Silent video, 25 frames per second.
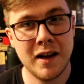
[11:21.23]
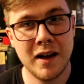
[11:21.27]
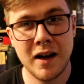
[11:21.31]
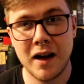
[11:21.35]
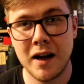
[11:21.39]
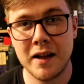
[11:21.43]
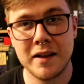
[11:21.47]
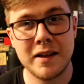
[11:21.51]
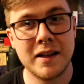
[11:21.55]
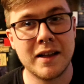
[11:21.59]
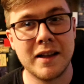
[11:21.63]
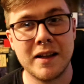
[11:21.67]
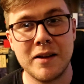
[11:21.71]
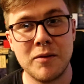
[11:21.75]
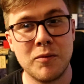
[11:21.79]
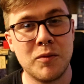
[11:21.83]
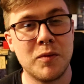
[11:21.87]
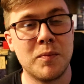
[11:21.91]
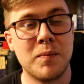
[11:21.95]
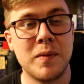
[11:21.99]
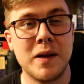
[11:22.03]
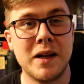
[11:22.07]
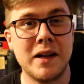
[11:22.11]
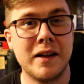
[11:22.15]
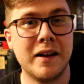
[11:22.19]
I think it
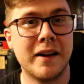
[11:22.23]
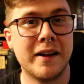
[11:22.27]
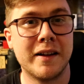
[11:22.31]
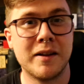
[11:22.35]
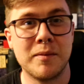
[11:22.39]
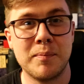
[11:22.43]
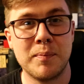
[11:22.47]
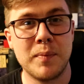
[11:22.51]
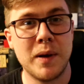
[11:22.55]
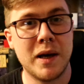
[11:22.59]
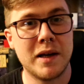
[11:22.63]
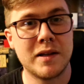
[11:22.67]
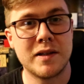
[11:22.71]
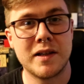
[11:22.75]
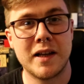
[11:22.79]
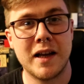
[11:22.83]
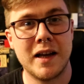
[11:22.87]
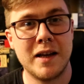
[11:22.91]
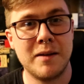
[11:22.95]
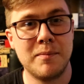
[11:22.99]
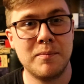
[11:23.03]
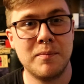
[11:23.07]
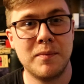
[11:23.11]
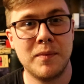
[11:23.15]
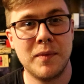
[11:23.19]
would be like the best
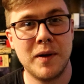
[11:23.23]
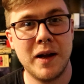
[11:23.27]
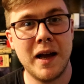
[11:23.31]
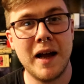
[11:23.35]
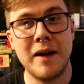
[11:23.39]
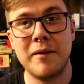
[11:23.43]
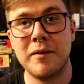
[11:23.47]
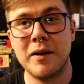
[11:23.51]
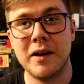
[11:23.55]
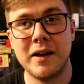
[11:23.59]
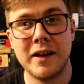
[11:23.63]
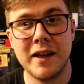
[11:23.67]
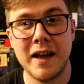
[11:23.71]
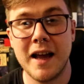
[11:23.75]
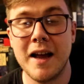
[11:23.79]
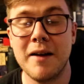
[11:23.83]
game ever.